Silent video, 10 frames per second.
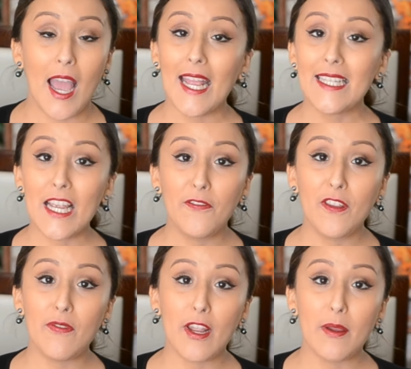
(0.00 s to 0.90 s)
I
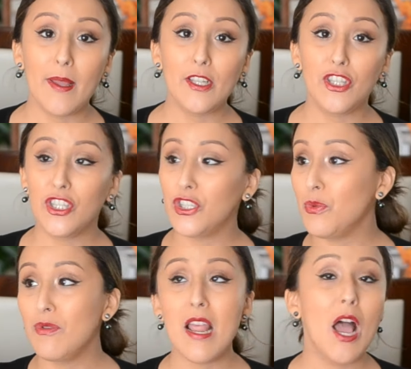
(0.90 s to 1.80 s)
definitely recommend
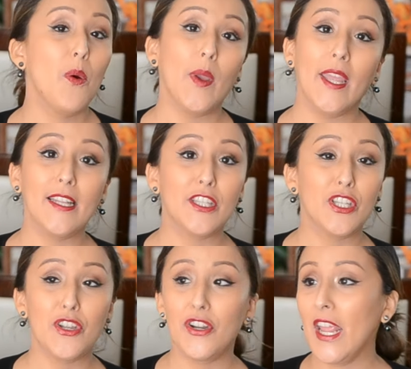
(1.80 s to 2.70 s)
do not wait
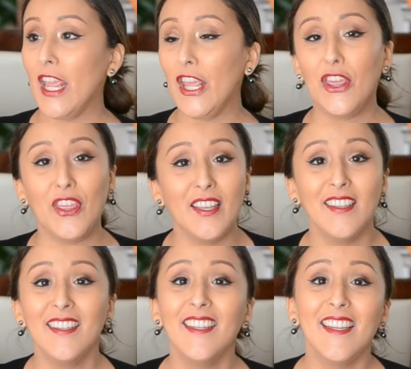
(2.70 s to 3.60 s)
until your 8th,
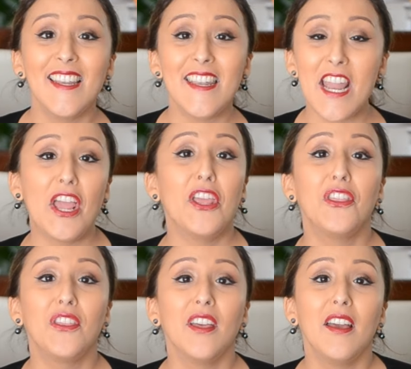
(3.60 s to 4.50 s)

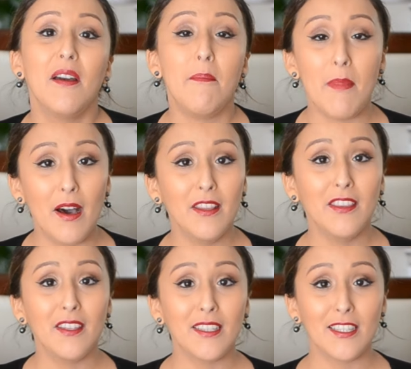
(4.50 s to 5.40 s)
9th month
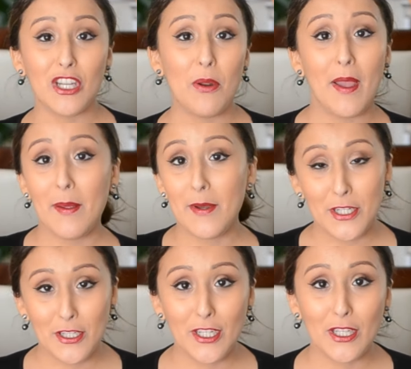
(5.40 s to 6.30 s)
to start buying
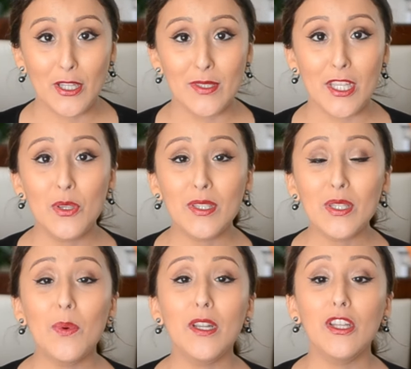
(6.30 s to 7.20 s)
maternity clothing. You
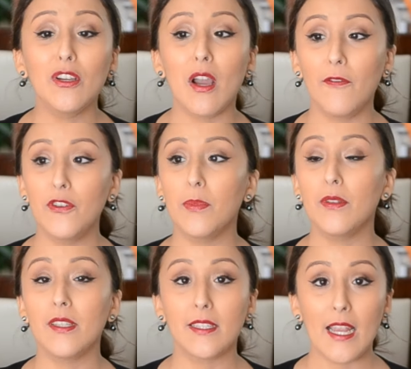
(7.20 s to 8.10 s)
still wanna look comfortable
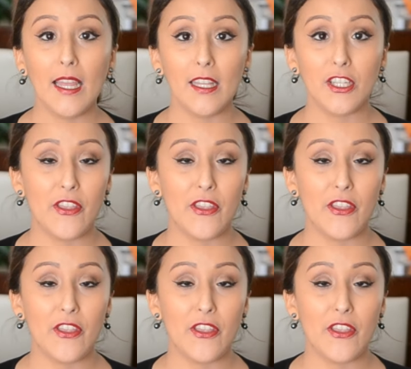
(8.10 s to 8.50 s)
and stylish.